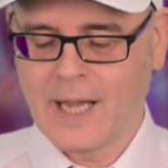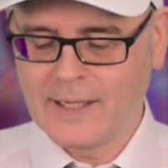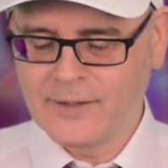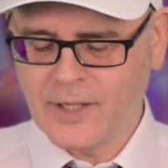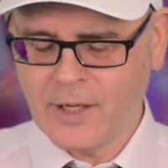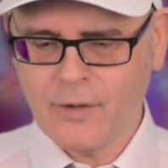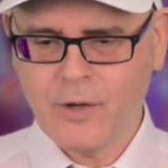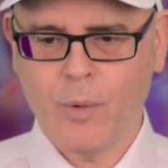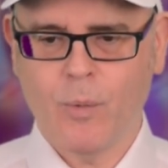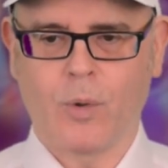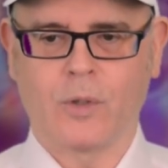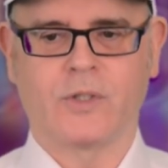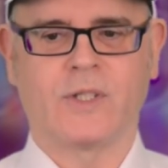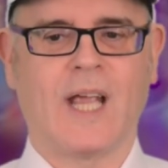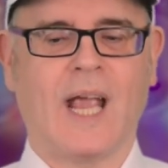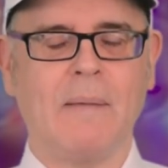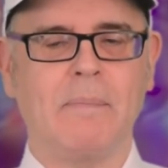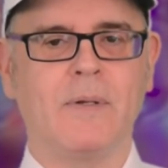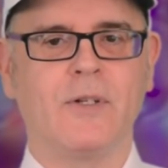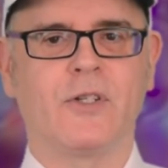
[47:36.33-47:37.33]
I don't know what's
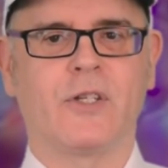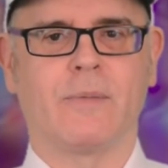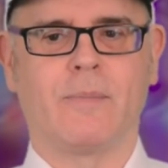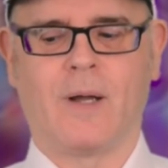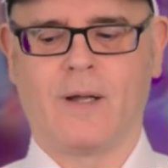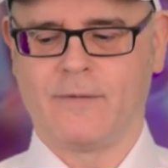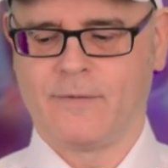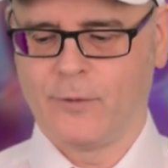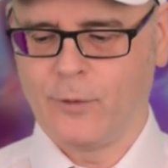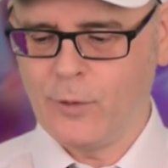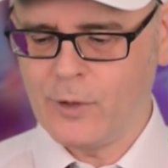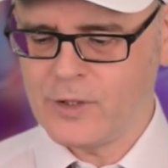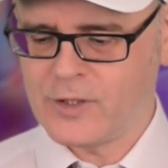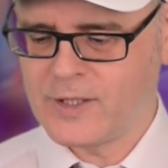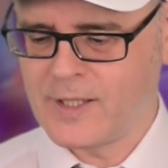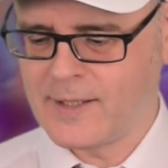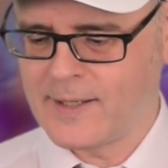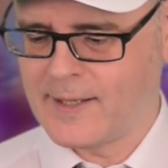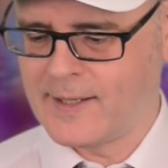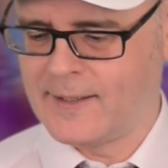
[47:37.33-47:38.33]
happened to my voice
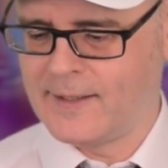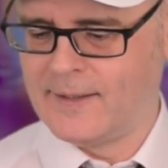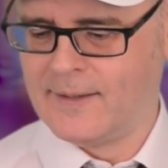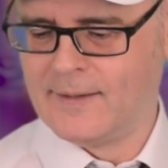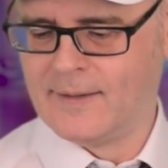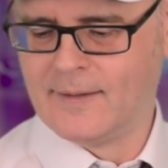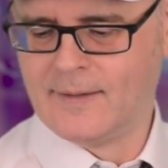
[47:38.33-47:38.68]
today.